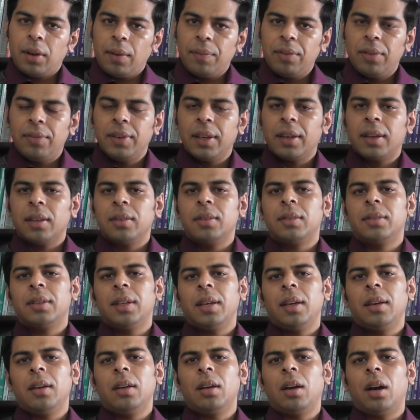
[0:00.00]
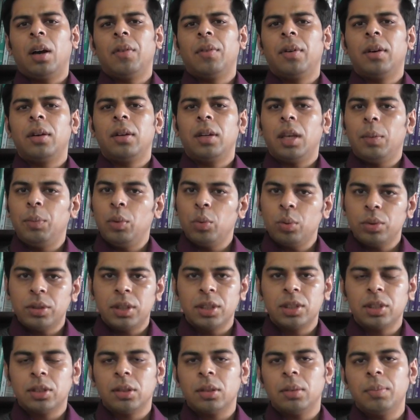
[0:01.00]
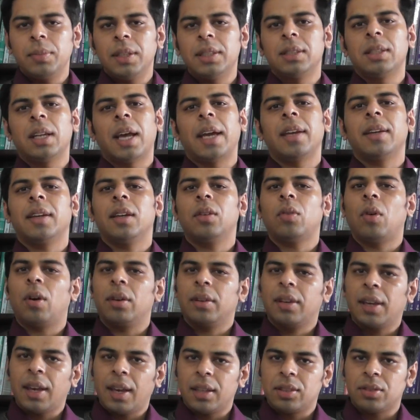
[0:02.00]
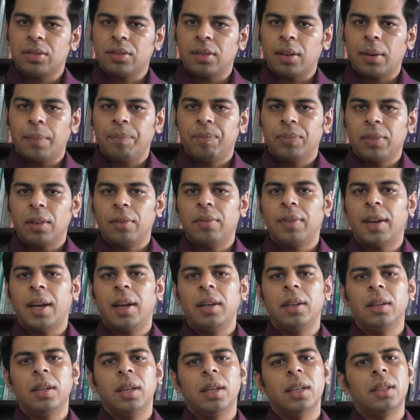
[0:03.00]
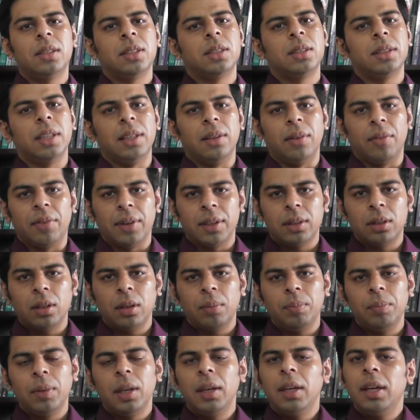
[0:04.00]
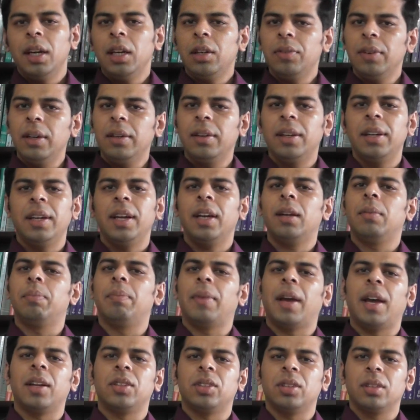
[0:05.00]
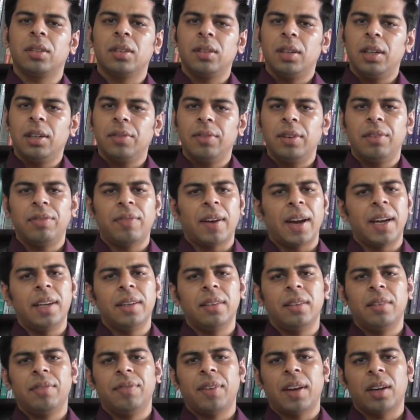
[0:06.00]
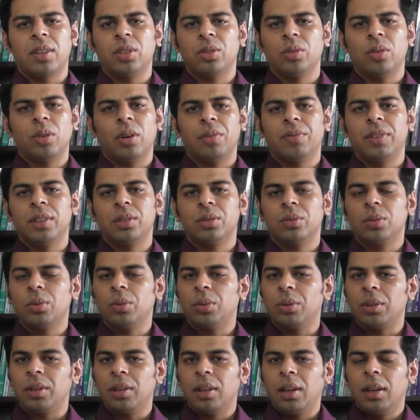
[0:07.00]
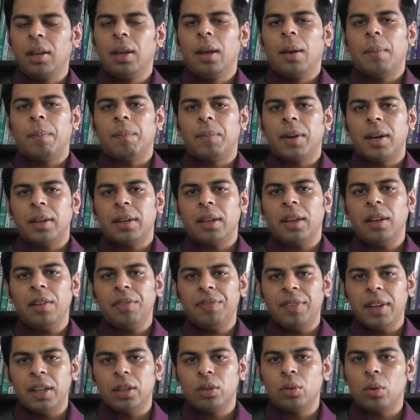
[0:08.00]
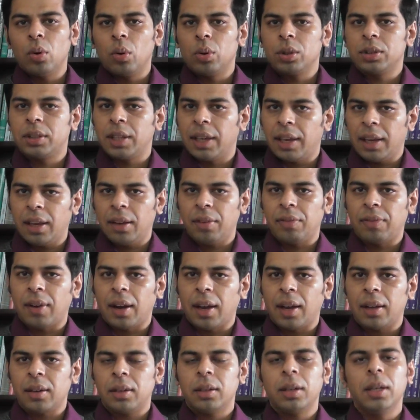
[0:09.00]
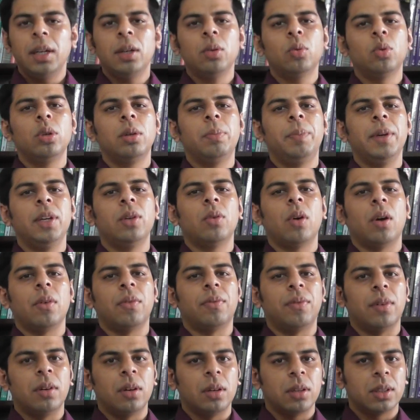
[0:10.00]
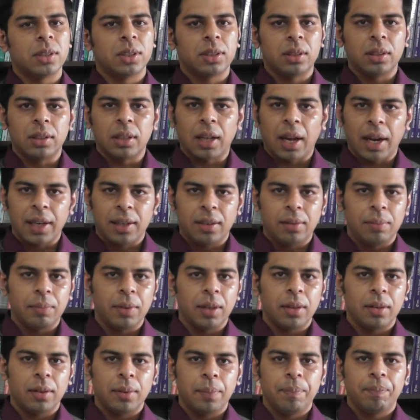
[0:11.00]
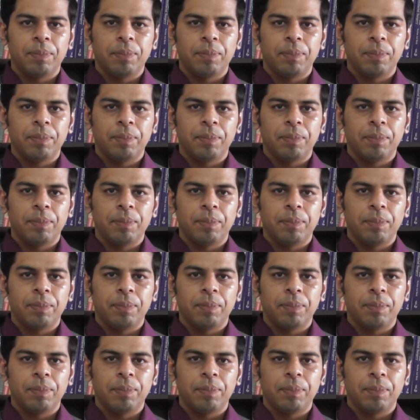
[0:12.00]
up, we can say our immune system is like an orchestra. When it's in rhythm, it will create magic. It will fight infection of its own. But if it goes haywire, it could be your worst nightmare.